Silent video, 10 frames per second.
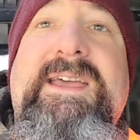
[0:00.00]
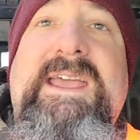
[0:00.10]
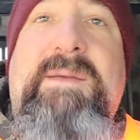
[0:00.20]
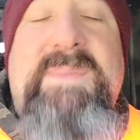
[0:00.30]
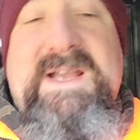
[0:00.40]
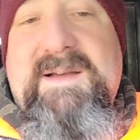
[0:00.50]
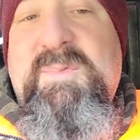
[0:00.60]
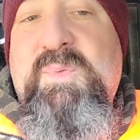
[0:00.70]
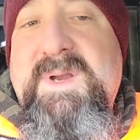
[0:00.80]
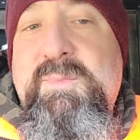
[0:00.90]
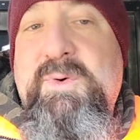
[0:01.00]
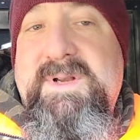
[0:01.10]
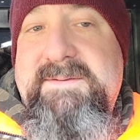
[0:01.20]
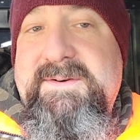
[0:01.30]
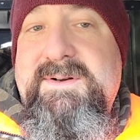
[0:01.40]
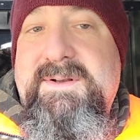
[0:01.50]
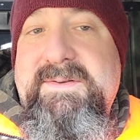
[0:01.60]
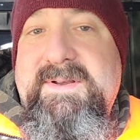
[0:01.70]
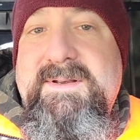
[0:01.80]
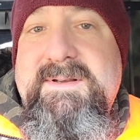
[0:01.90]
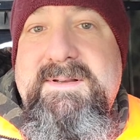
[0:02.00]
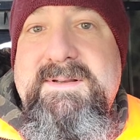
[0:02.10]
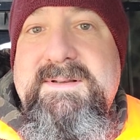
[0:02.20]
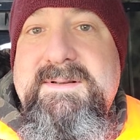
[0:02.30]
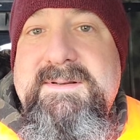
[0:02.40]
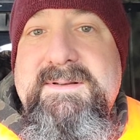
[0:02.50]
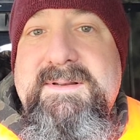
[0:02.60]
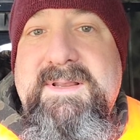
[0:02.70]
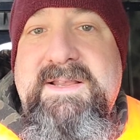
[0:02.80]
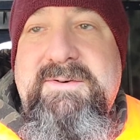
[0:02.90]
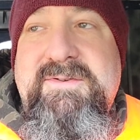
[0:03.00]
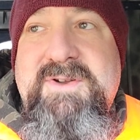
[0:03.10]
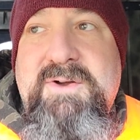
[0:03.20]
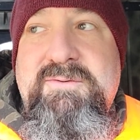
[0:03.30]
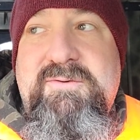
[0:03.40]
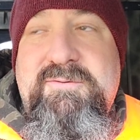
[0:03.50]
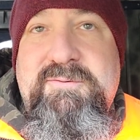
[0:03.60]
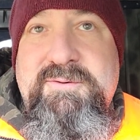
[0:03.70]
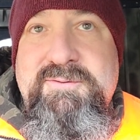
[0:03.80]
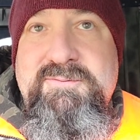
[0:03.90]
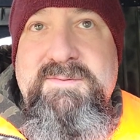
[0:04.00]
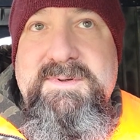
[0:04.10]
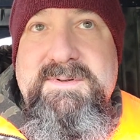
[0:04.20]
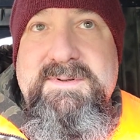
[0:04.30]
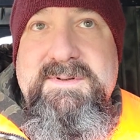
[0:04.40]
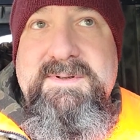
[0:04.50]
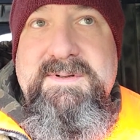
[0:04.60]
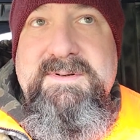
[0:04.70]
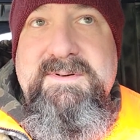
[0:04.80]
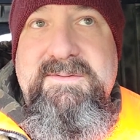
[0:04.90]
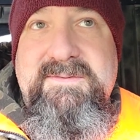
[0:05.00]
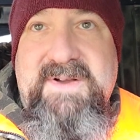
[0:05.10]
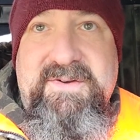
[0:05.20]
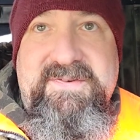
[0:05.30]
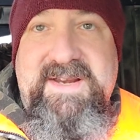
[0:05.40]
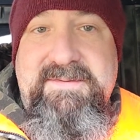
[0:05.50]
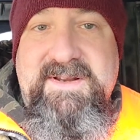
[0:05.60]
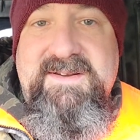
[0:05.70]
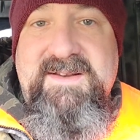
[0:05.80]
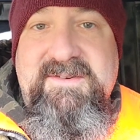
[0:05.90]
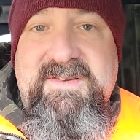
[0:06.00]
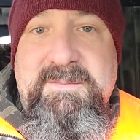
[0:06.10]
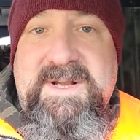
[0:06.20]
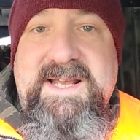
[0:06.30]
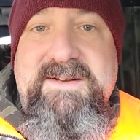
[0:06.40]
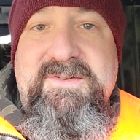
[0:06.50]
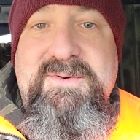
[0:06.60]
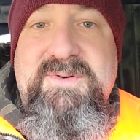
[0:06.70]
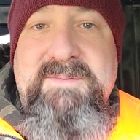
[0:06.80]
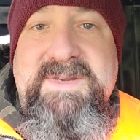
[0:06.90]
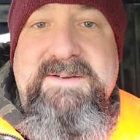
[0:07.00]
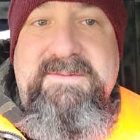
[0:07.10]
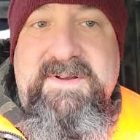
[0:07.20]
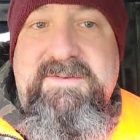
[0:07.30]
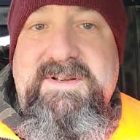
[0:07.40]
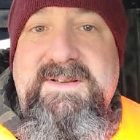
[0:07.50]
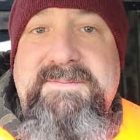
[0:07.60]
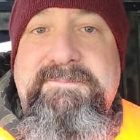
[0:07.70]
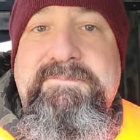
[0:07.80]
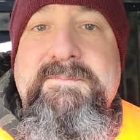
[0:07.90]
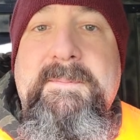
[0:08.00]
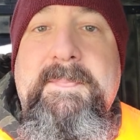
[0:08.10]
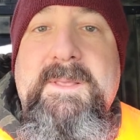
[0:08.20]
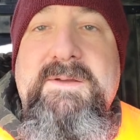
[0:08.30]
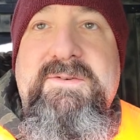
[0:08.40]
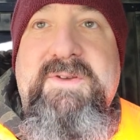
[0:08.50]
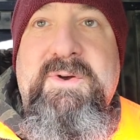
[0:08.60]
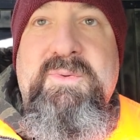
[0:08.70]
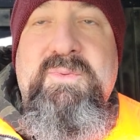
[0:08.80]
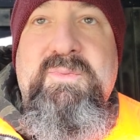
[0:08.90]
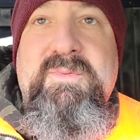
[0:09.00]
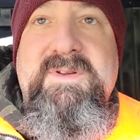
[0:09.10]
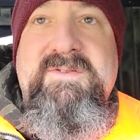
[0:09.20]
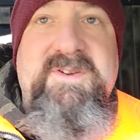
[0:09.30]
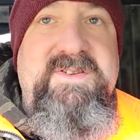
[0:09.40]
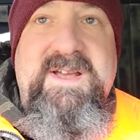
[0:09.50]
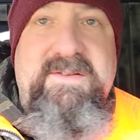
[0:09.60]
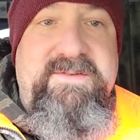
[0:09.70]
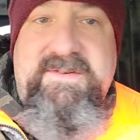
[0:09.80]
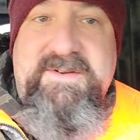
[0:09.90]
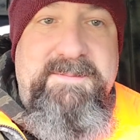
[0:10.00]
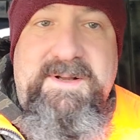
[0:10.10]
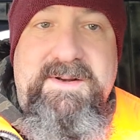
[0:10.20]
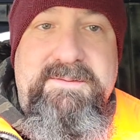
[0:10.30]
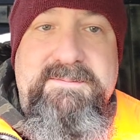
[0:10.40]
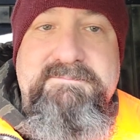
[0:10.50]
it becomes way more difficult. There's no true fail-safe contingency plan that's going to be efficient. So just health system alone,